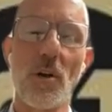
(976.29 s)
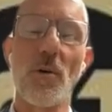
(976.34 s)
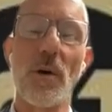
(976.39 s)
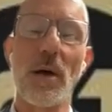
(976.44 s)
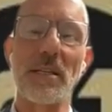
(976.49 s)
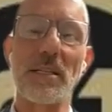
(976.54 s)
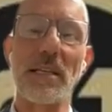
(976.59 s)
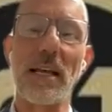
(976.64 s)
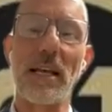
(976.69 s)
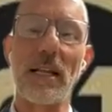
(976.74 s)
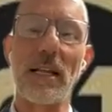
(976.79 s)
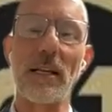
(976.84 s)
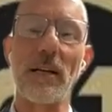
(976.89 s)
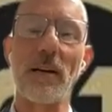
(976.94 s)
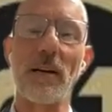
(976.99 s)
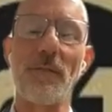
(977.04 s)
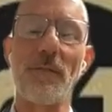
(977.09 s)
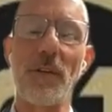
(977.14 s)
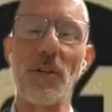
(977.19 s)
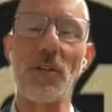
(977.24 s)
who has a
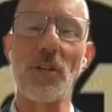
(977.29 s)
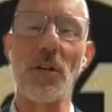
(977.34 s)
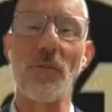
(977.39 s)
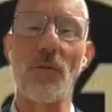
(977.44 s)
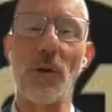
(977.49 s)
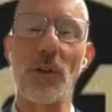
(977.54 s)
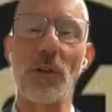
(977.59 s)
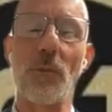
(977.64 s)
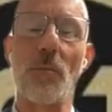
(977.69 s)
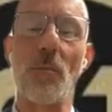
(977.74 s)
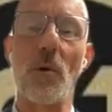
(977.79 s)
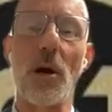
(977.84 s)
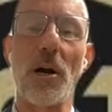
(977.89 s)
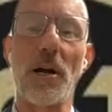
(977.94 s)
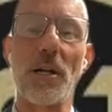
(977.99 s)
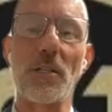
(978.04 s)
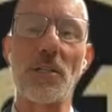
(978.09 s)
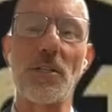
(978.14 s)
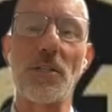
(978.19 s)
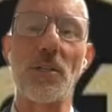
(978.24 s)
clear vision of what the
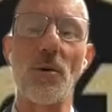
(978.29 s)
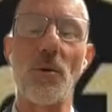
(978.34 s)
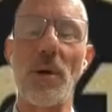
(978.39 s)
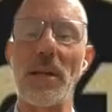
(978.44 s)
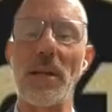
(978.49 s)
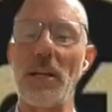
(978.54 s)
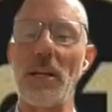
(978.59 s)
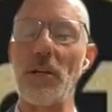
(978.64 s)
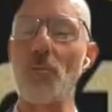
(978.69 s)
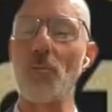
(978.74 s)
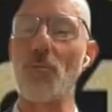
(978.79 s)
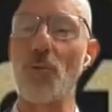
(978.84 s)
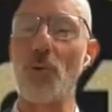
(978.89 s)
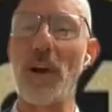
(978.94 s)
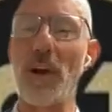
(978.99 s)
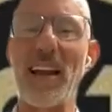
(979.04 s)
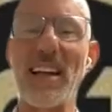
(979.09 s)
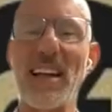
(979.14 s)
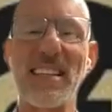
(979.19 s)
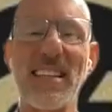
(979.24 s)
market's doing and you
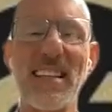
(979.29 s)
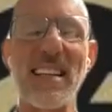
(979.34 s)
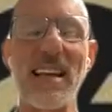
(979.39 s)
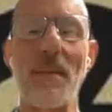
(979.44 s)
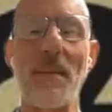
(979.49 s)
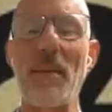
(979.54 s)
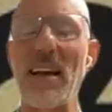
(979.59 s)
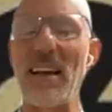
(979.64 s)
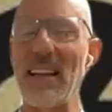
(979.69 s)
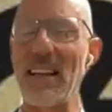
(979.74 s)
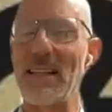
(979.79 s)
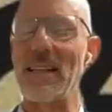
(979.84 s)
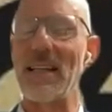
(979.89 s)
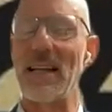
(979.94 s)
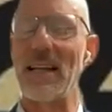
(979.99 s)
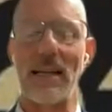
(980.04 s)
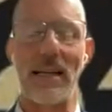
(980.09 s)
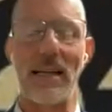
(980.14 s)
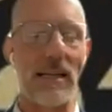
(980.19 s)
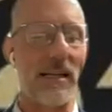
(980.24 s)
bring to them
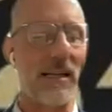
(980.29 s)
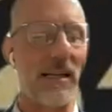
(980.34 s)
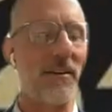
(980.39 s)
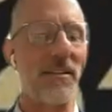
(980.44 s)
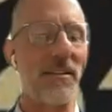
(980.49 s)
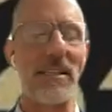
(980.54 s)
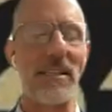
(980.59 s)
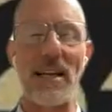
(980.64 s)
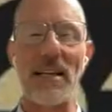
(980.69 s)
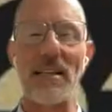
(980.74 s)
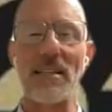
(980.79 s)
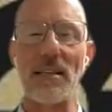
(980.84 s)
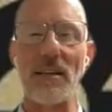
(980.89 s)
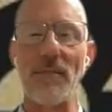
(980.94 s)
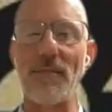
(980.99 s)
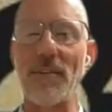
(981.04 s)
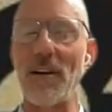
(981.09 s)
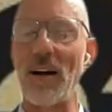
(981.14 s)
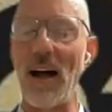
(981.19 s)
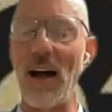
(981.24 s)
a, a clear sense
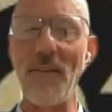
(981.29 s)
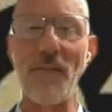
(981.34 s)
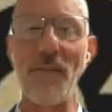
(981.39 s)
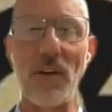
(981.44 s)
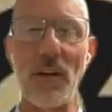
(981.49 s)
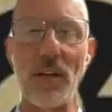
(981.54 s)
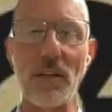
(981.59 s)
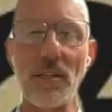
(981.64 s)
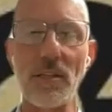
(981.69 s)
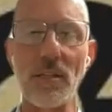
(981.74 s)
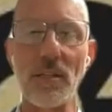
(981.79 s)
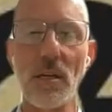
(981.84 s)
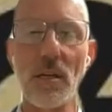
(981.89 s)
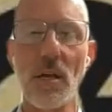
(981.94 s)
of confidence,